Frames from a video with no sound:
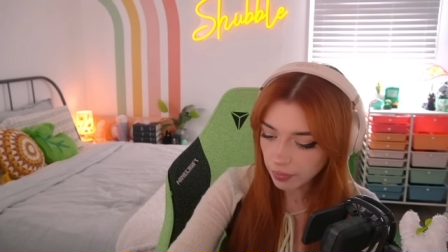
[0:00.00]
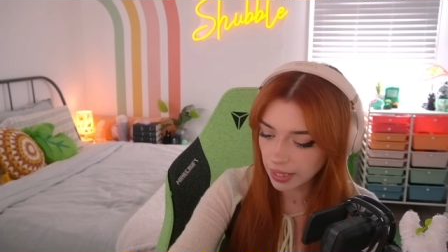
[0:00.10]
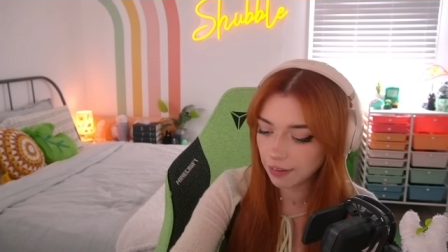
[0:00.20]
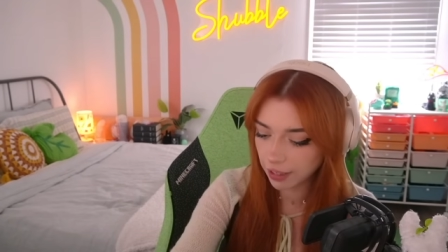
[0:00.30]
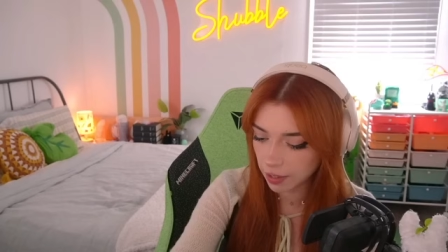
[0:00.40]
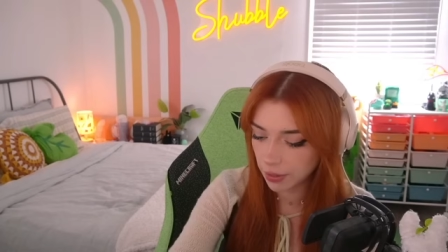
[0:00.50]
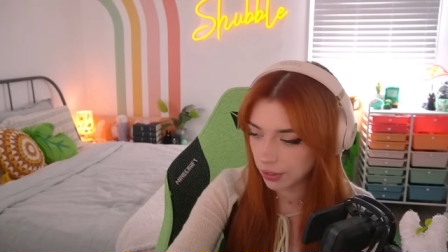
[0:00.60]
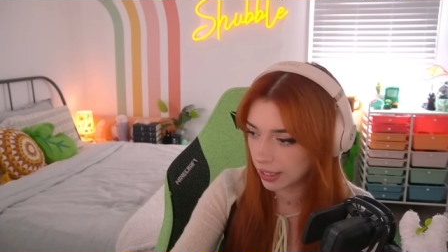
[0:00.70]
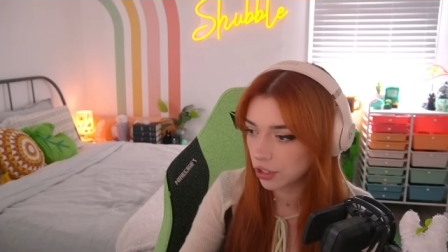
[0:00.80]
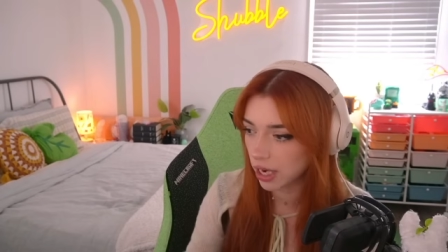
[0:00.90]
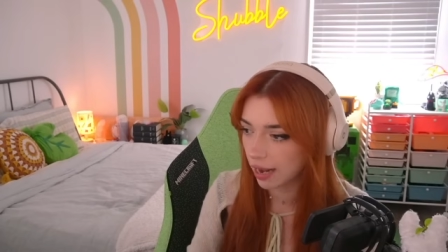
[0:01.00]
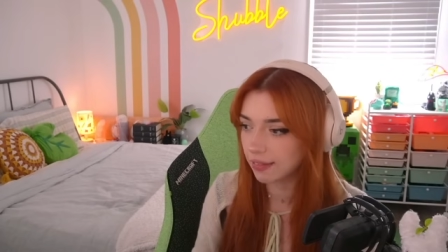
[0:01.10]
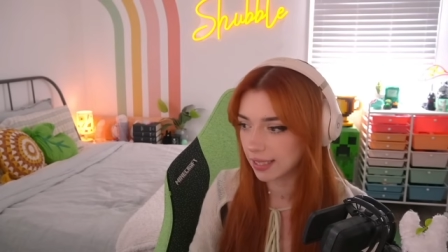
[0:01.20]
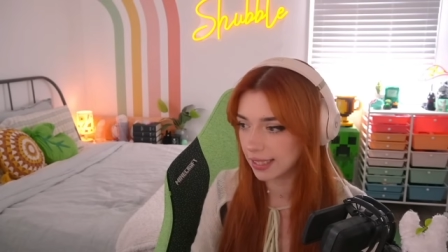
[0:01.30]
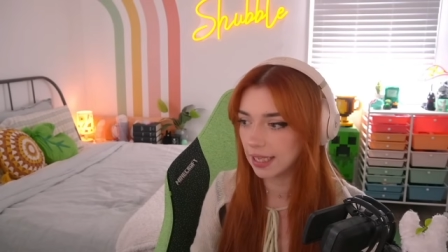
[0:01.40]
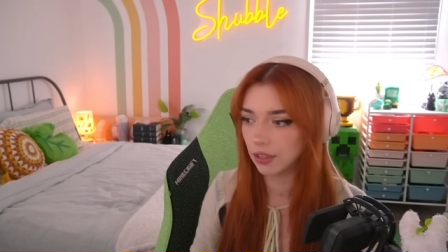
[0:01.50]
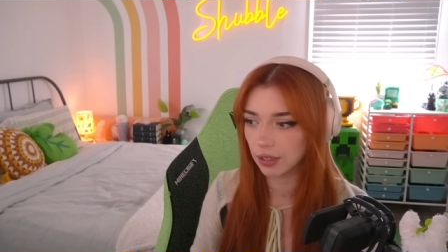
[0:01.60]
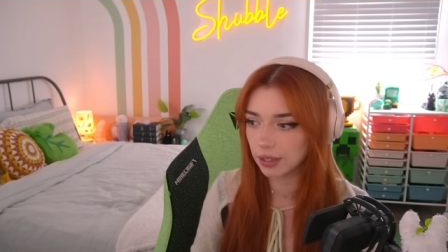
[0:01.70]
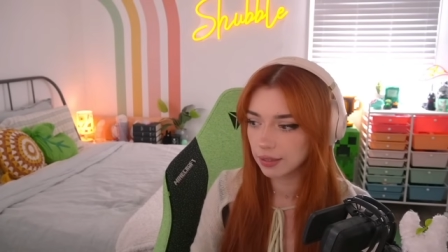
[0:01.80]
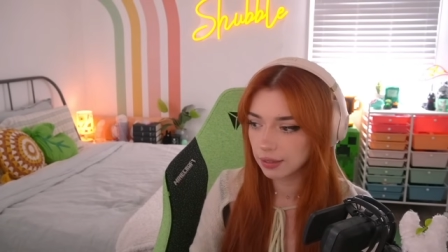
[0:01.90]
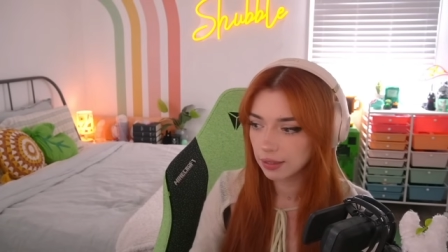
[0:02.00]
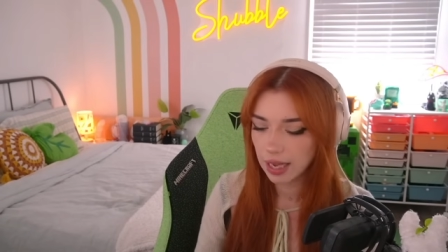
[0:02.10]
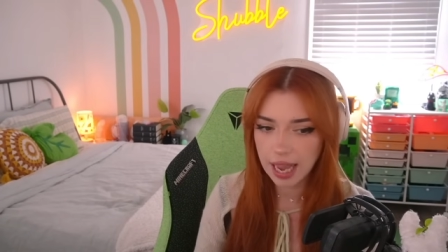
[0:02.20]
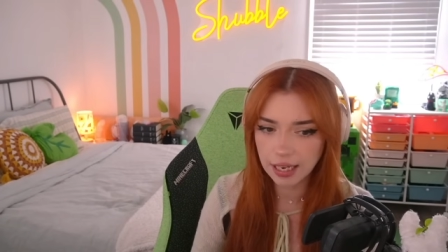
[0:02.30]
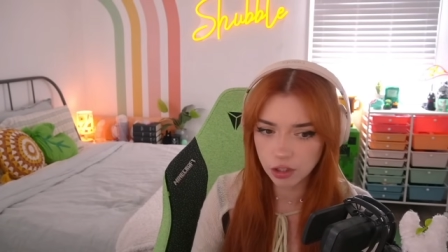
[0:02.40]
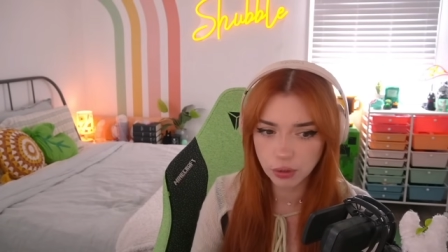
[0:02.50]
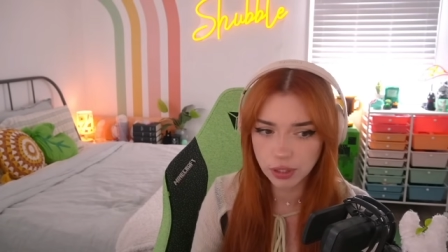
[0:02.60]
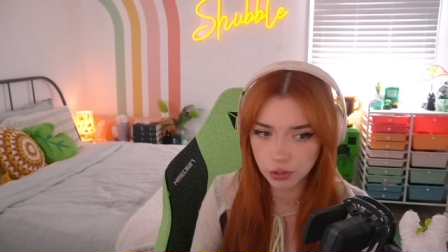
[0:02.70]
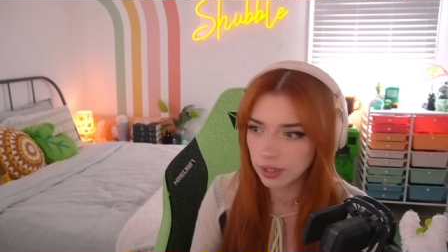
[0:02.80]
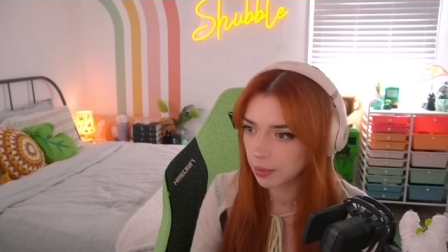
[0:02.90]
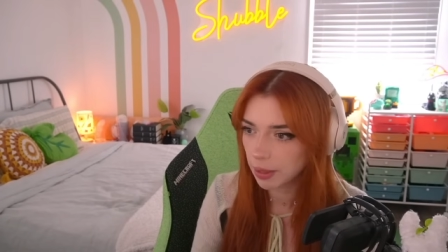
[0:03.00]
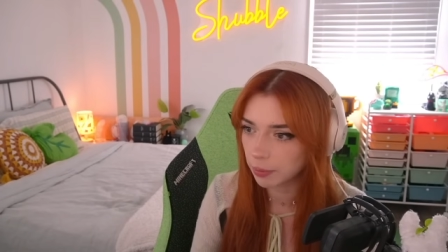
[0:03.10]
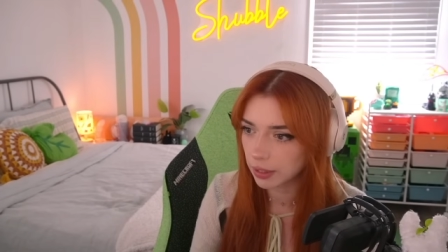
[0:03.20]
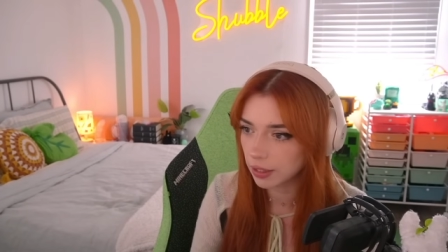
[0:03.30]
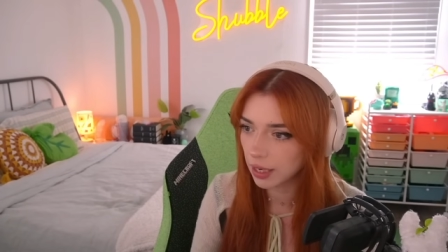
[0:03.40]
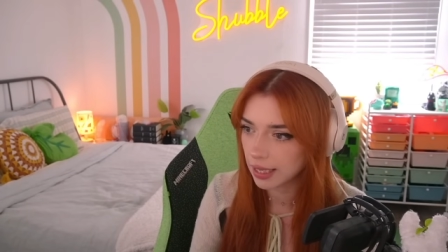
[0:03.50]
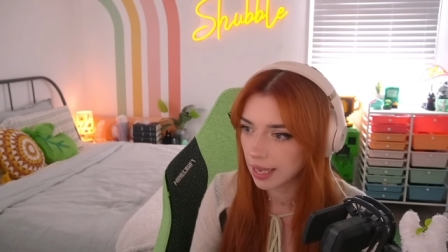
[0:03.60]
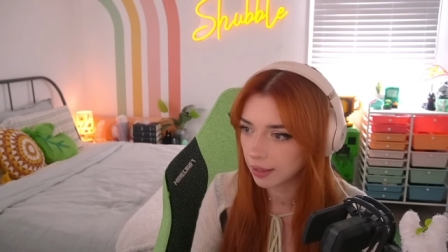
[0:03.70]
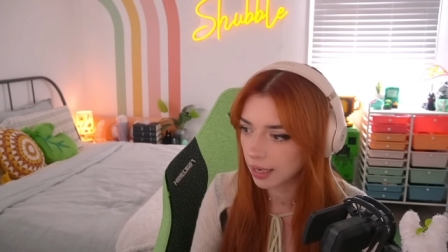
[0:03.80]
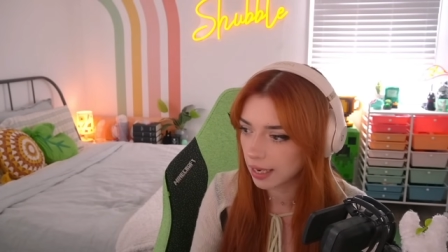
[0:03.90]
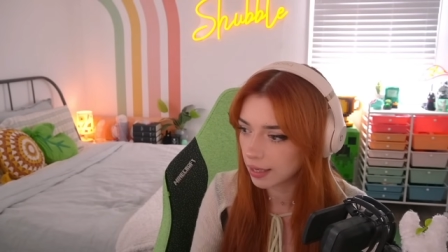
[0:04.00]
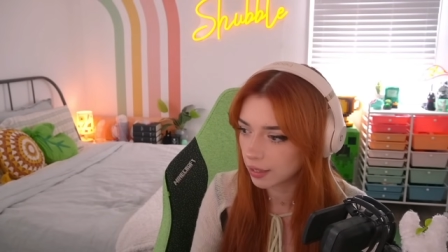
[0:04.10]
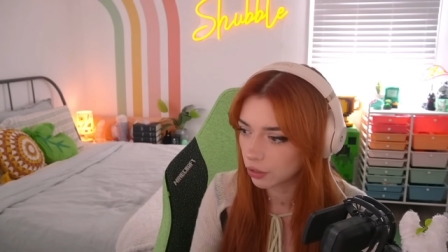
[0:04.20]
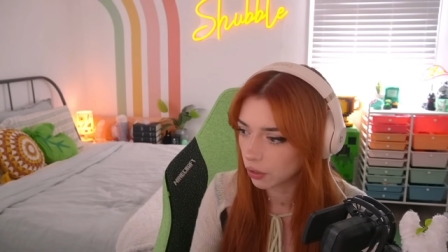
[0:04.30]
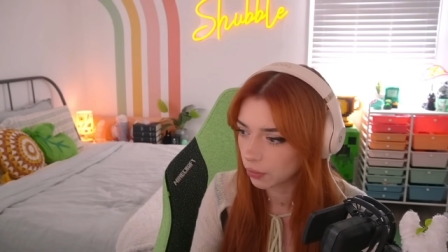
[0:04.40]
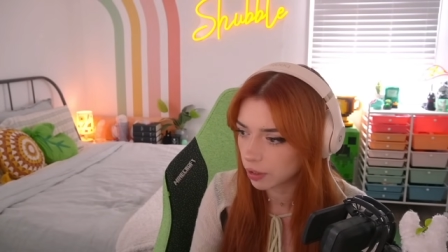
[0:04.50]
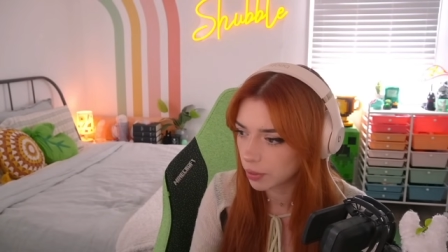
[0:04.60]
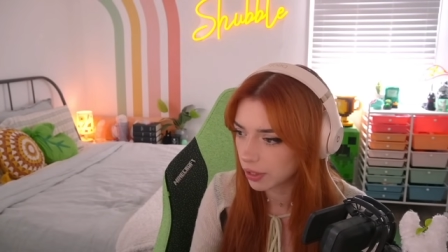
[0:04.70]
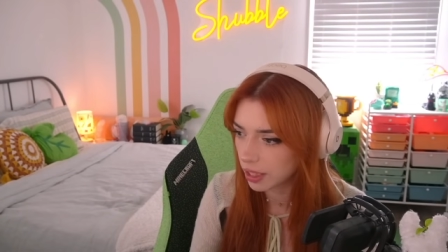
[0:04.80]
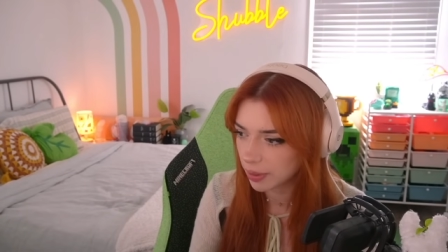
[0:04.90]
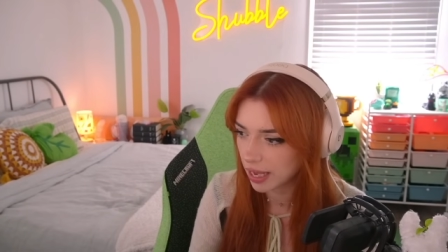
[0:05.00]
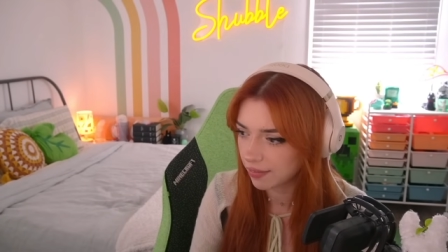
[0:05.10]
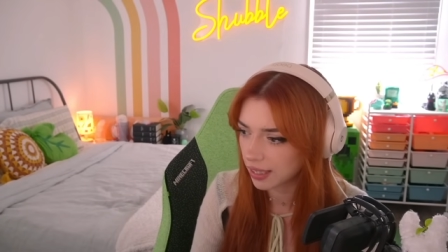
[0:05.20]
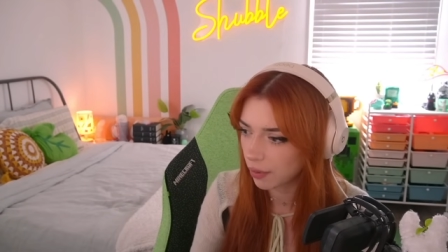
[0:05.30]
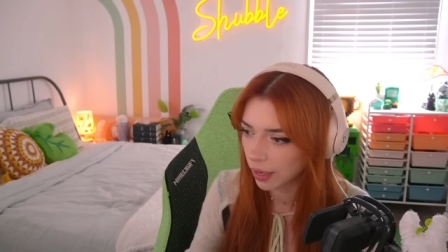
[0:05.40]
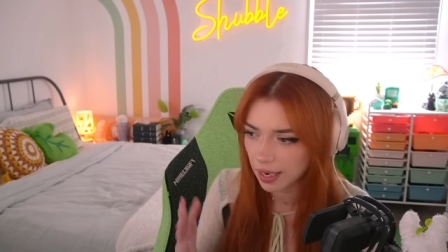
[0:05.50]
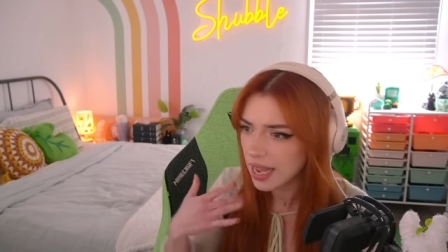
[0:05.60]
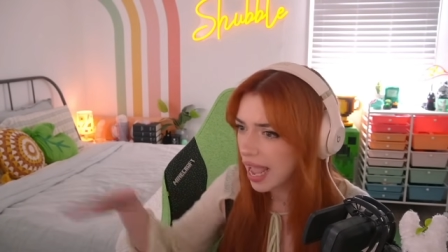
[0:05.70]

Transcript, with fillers: Every community should have that standard. And as soon as you see people in your own community behaving that way,